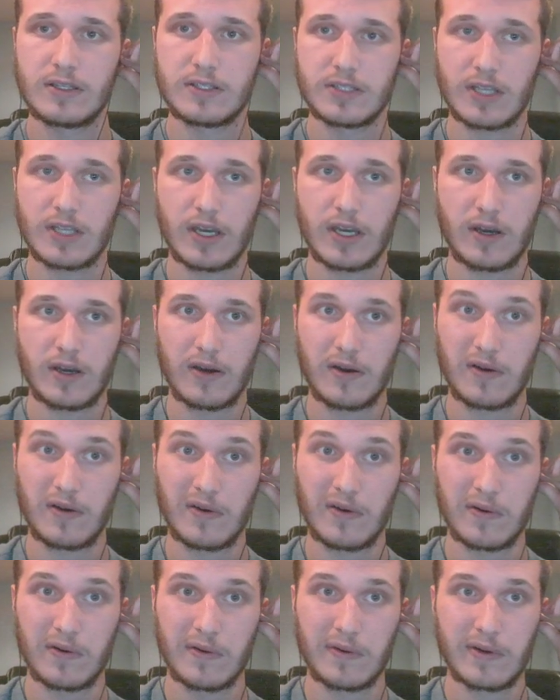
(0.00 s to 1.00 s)

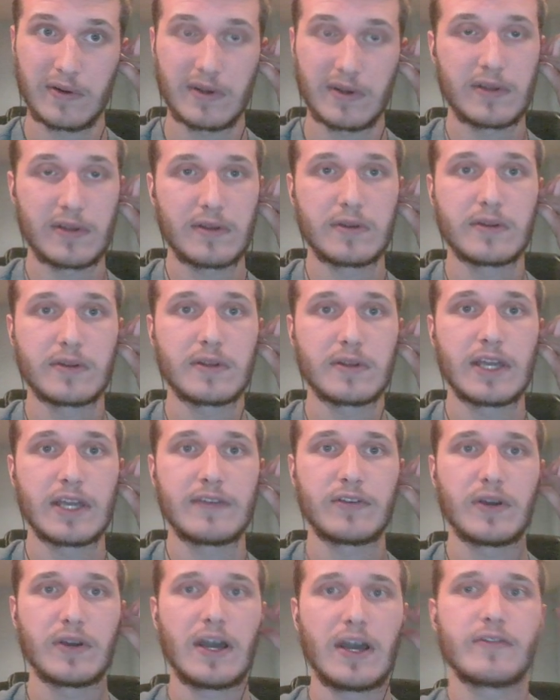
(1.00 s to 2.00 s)
So
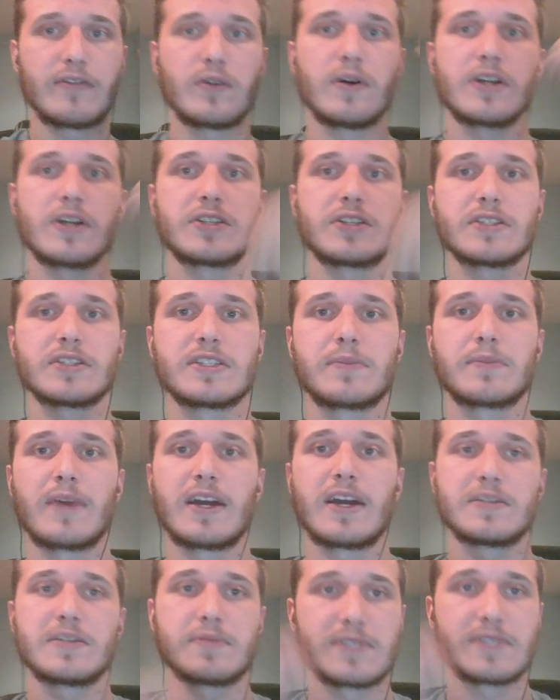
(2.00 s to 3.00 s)
if you have questions
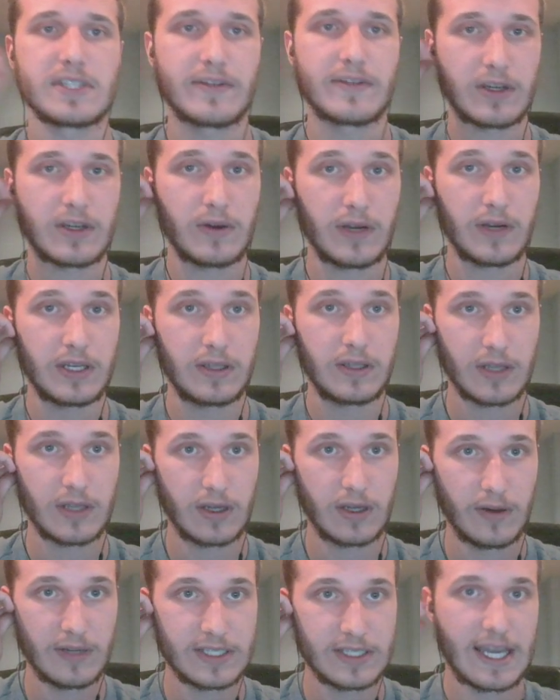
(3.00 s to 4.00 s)
about a specific coin, you can
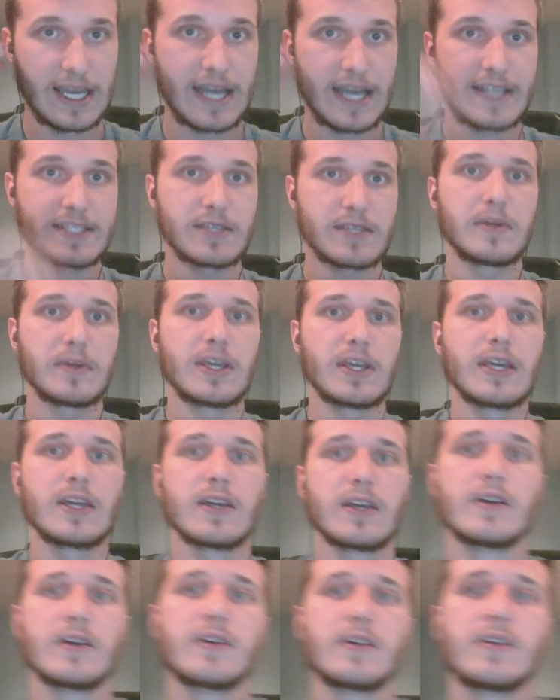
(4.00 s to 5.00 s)
always ask
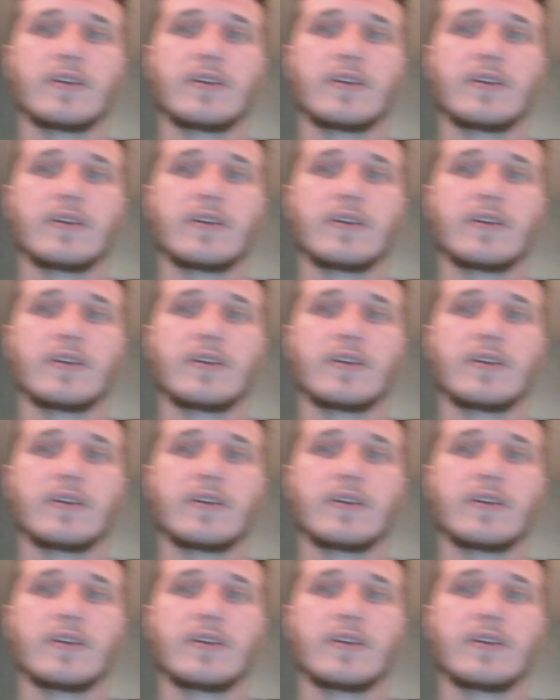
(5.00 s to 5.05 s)
me.